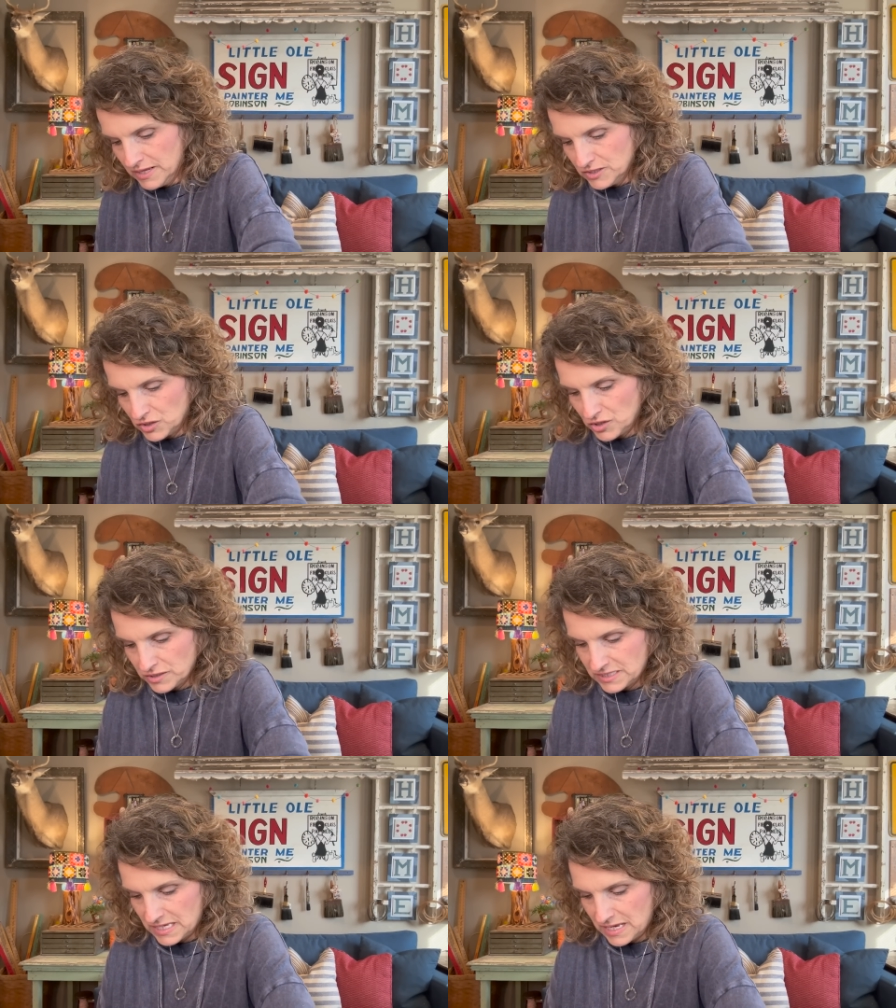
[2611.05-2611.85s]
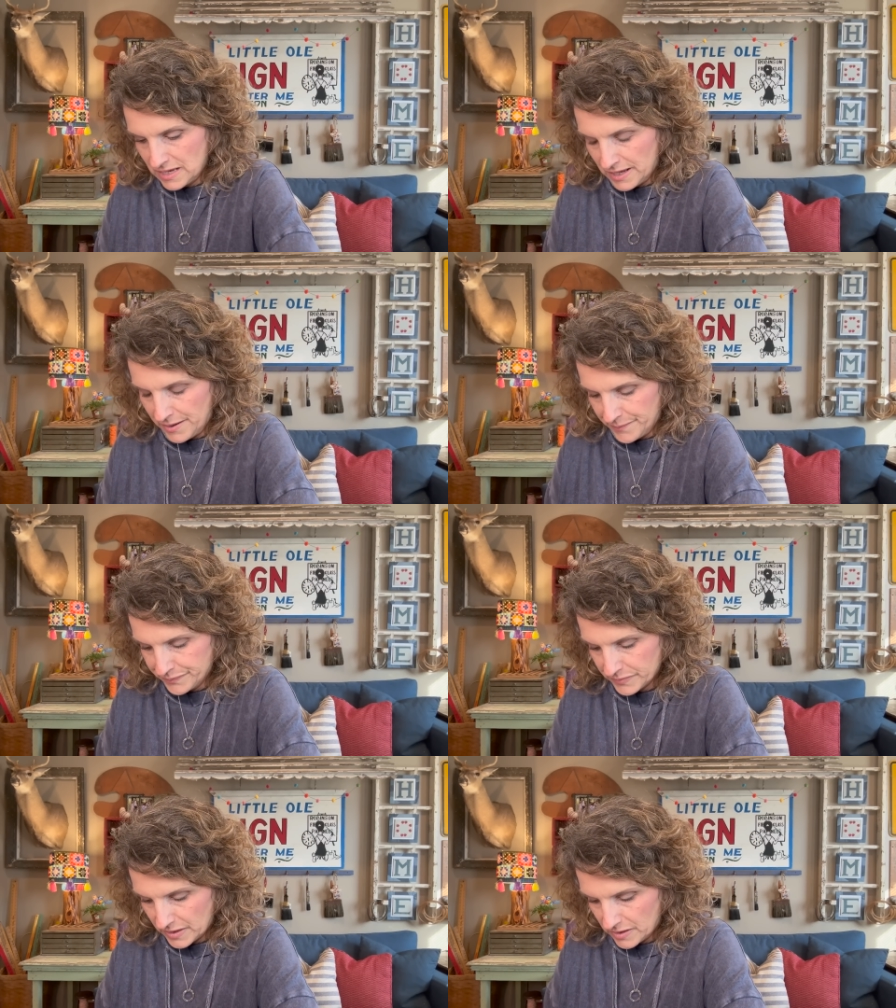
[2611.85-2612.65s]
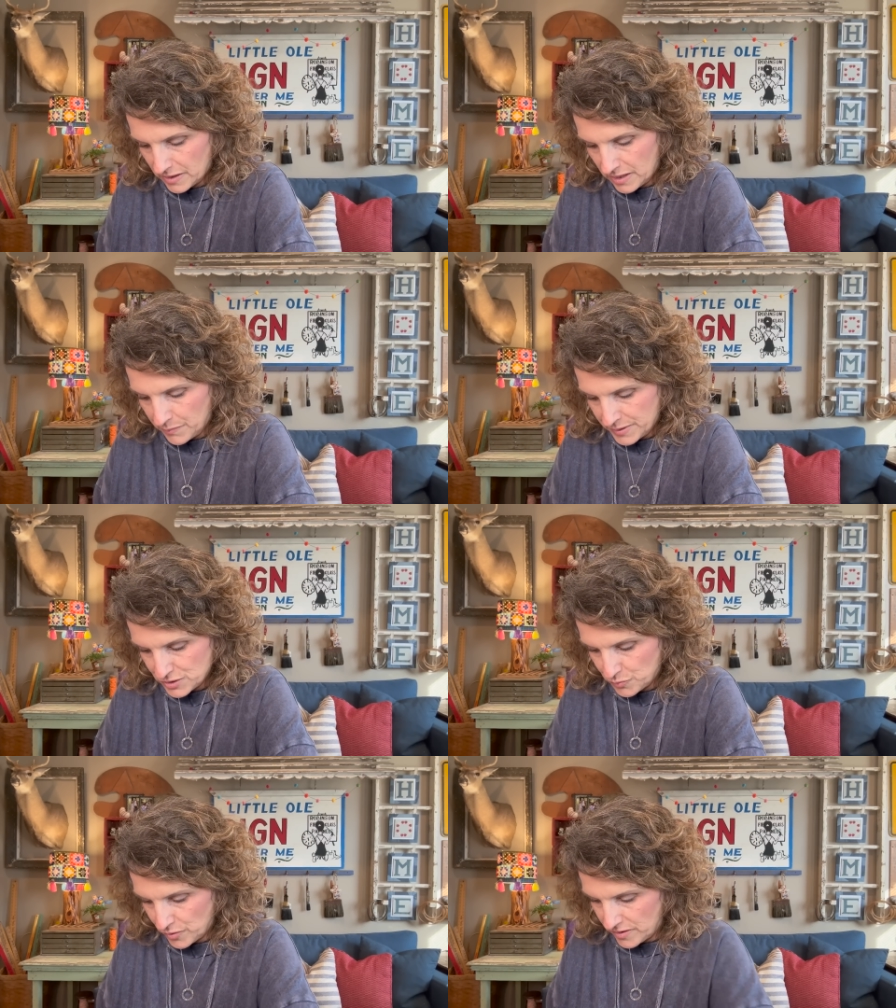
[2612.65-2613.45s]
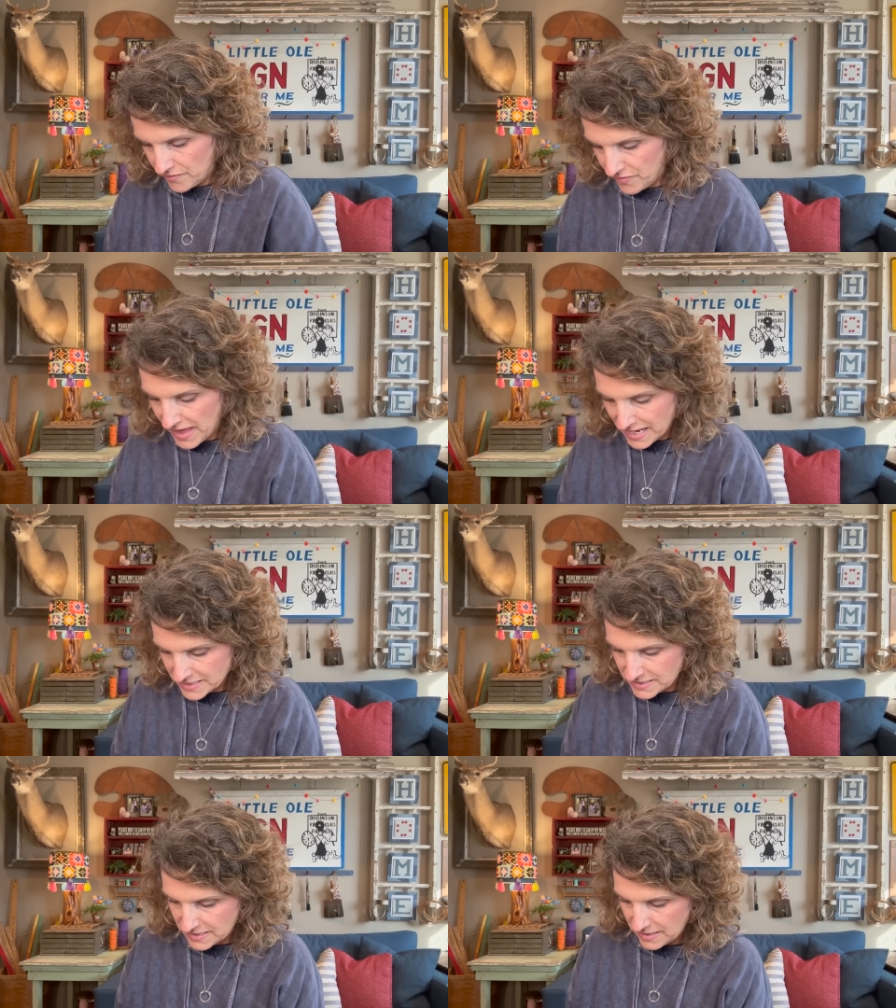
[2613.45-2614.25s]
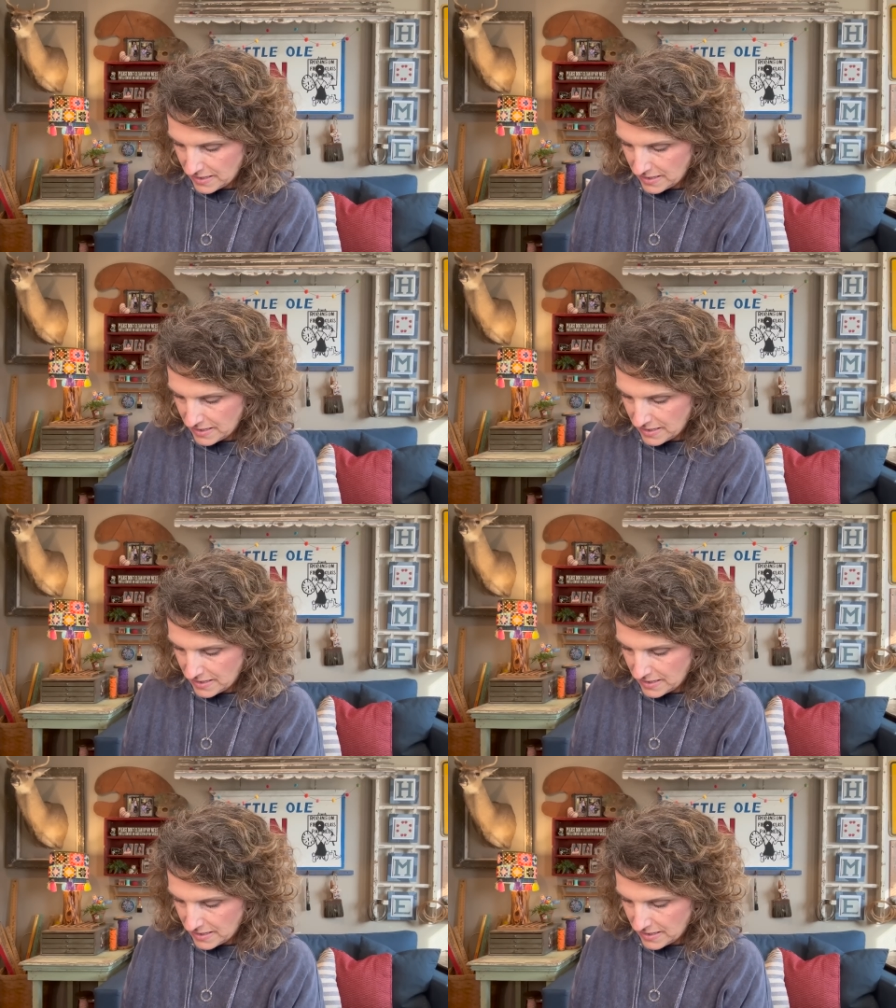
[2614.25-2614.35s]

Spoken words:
So you'll see a bunch more of that